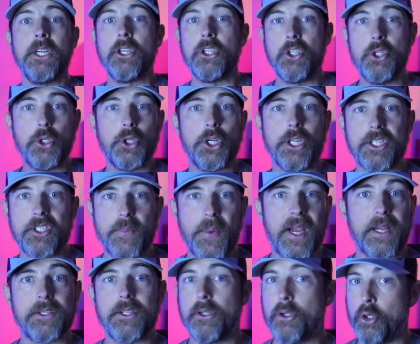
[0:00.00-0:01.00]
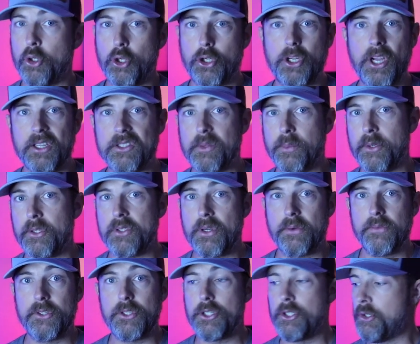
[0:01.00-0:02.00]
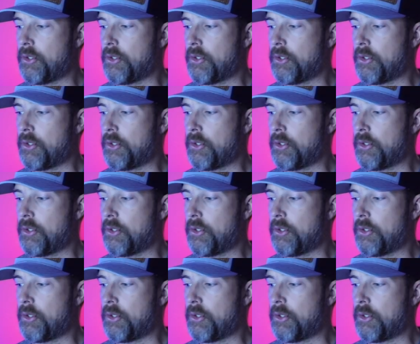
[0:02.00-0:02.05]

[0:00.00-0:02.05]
You should expect good customer service.